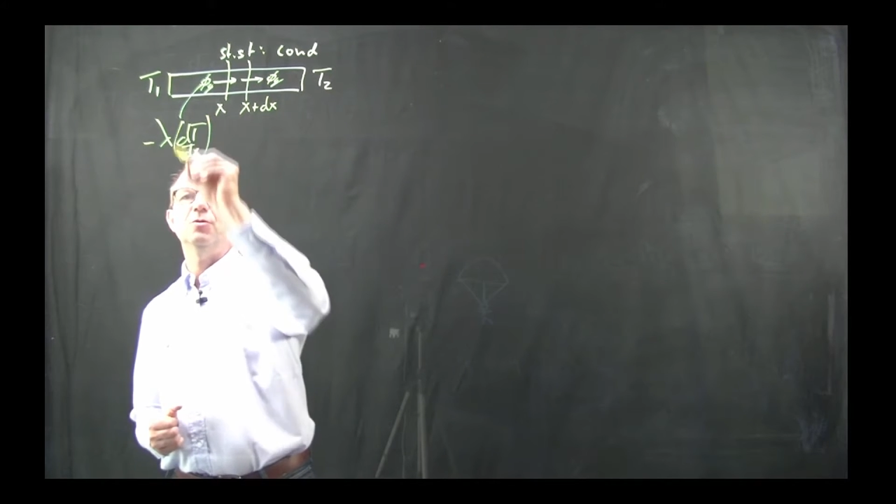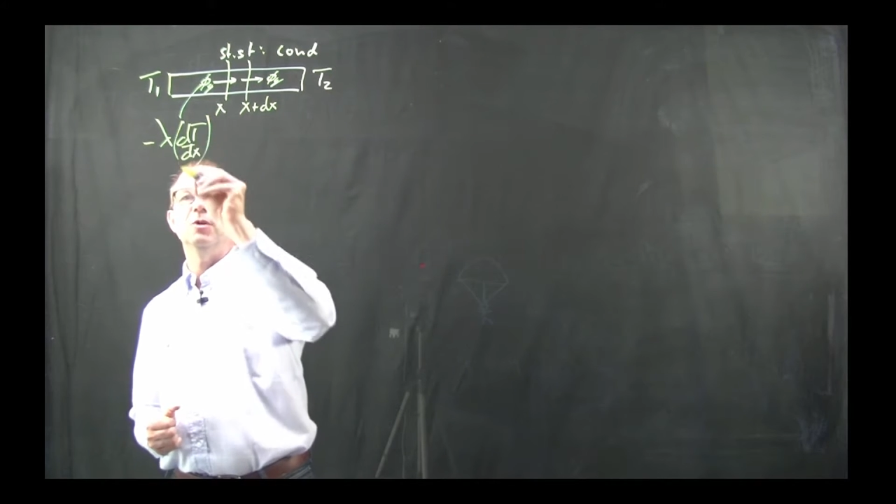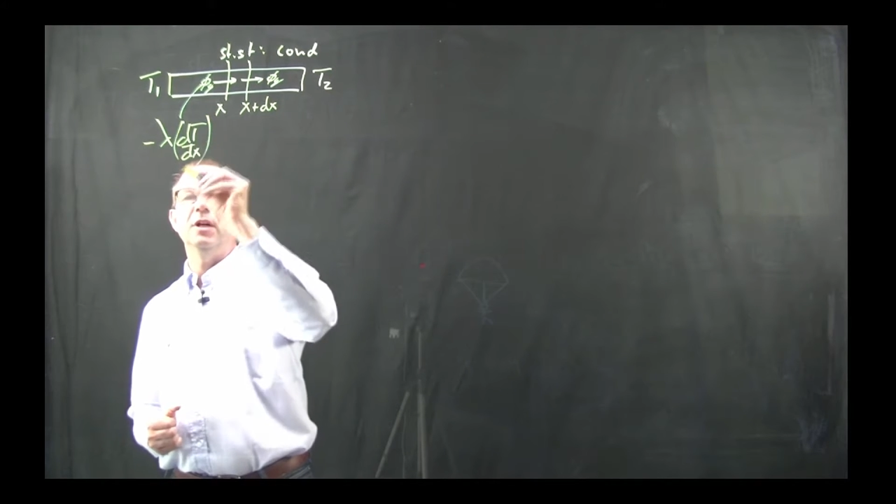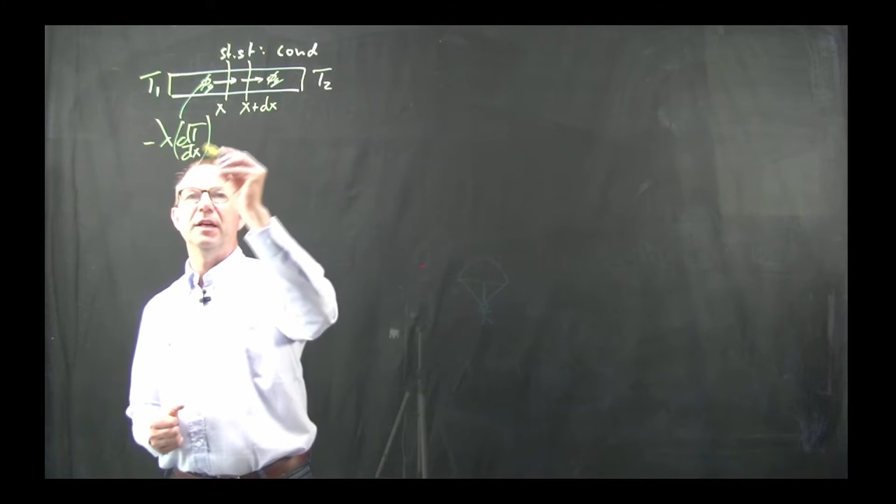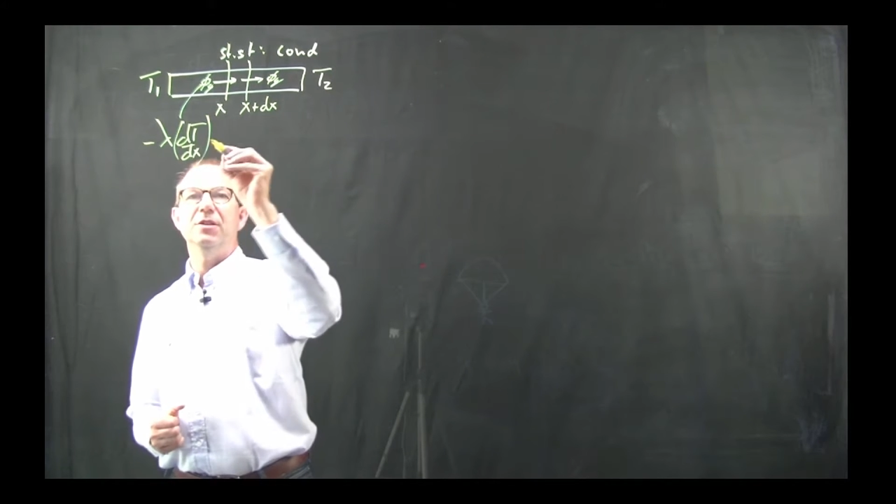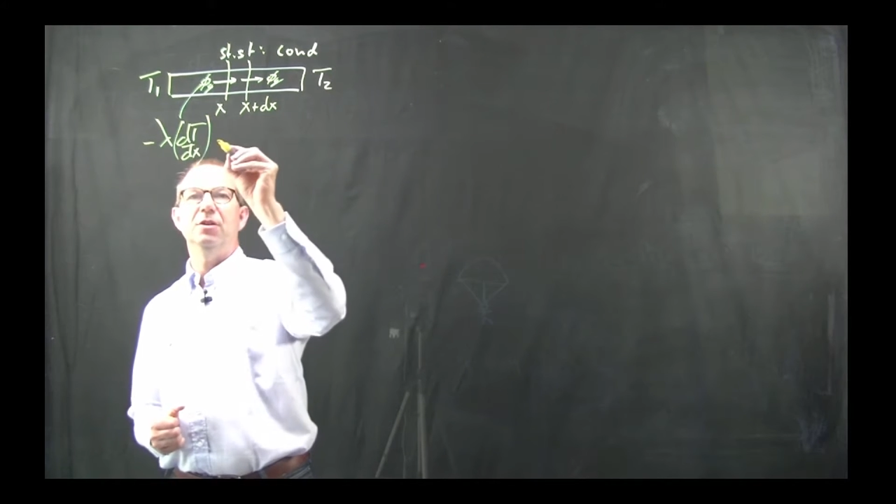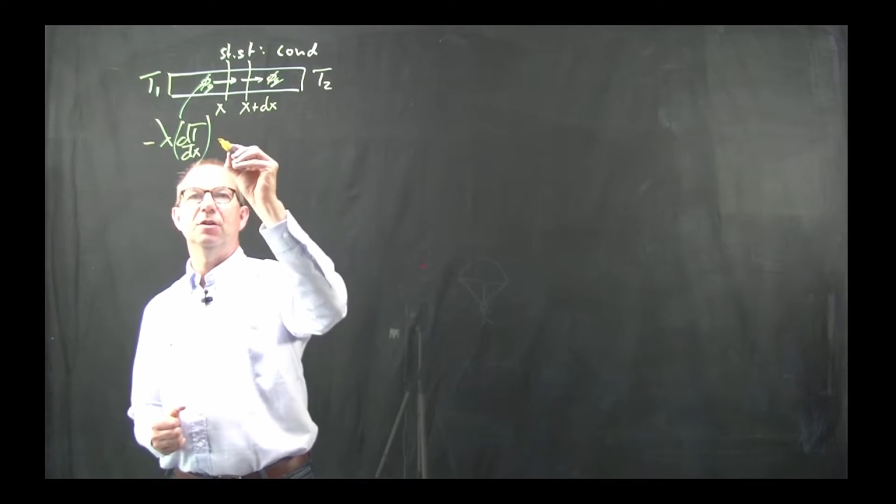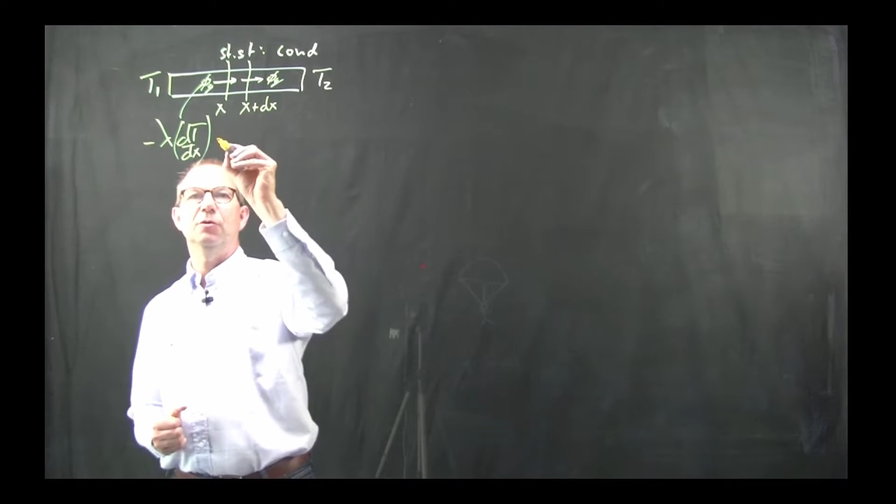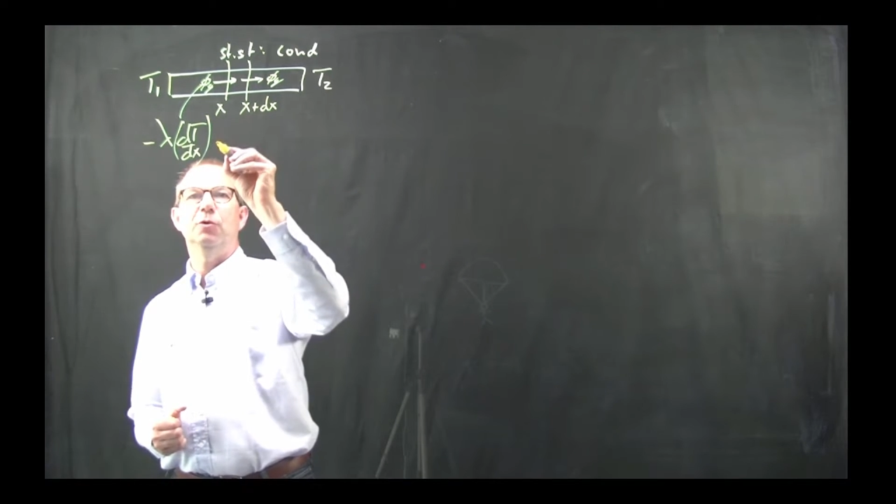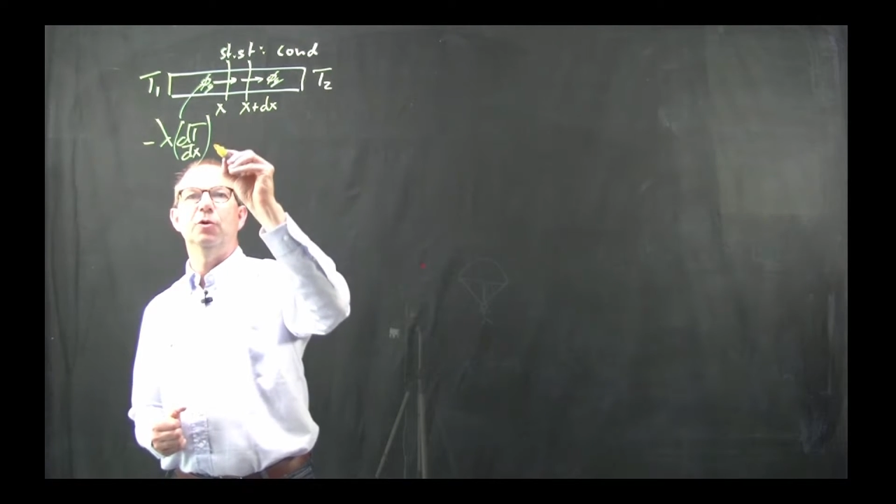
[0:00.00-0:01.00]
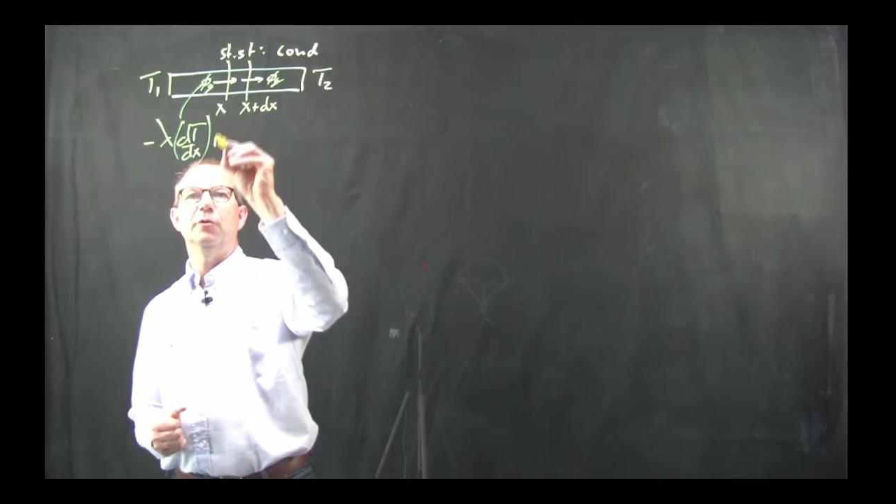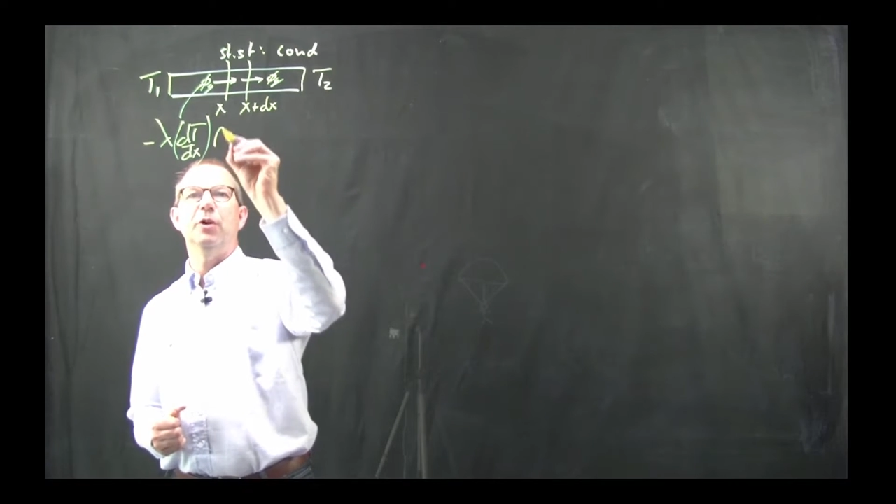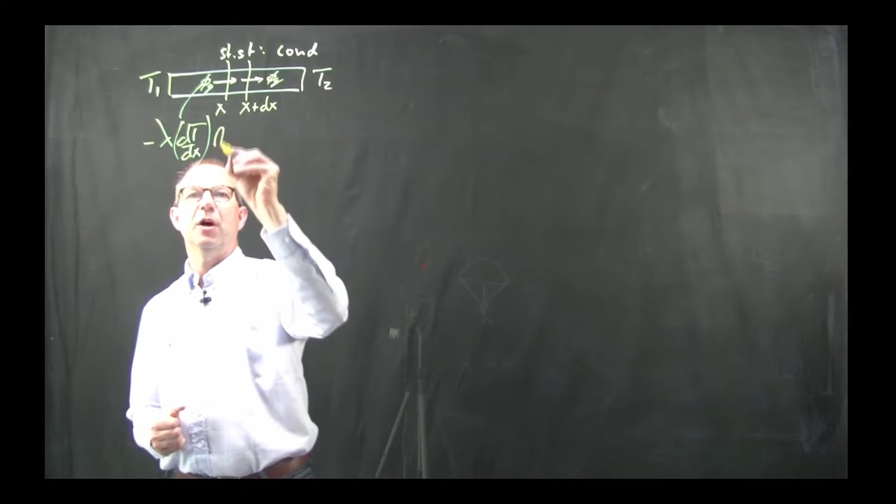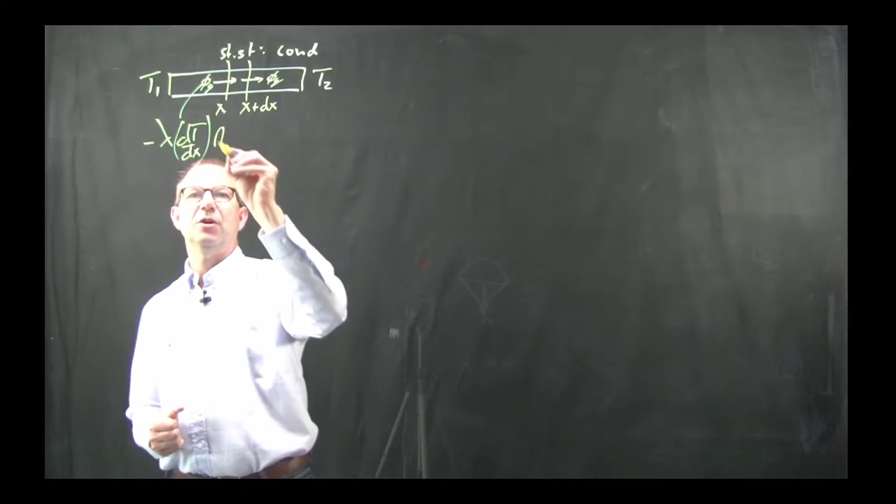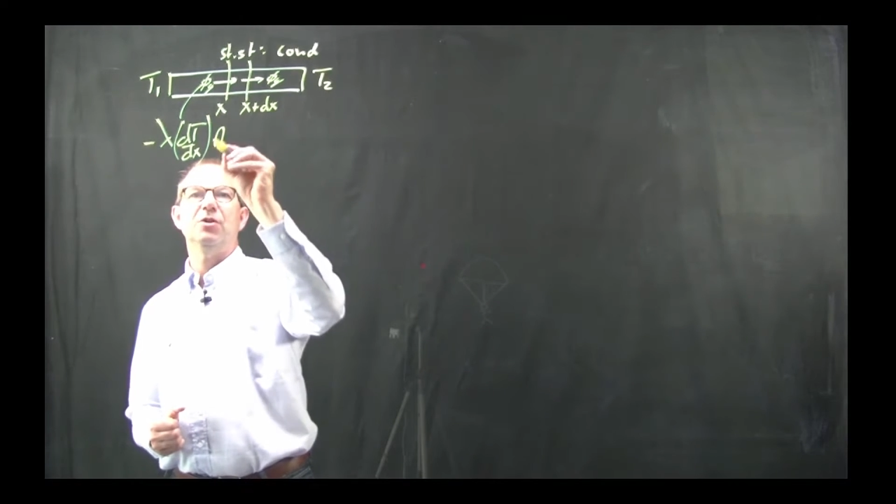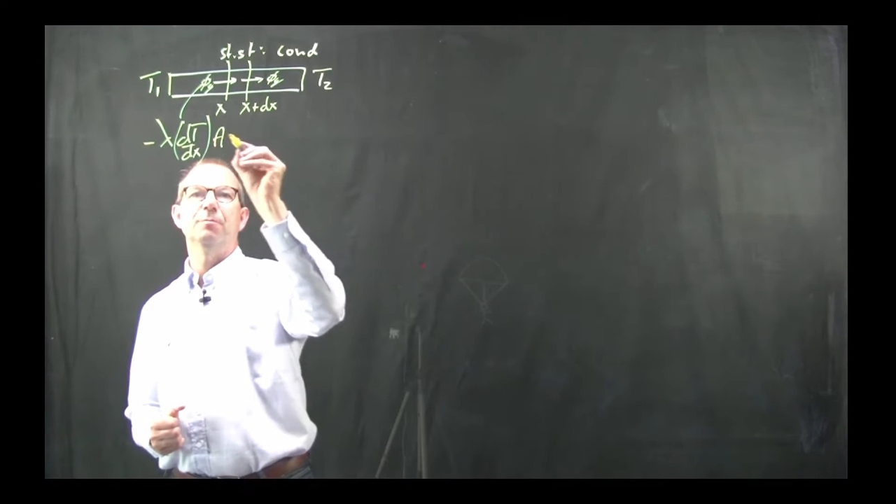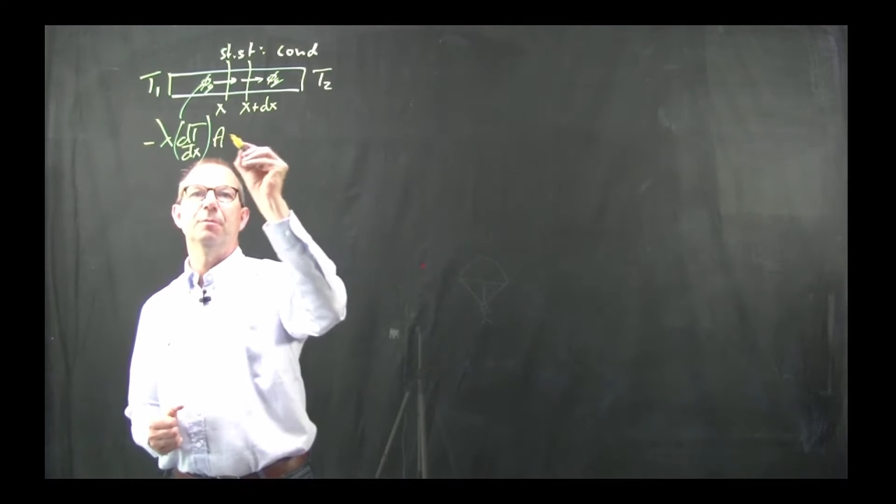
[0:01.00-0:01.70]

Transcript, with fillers: the relation for the flux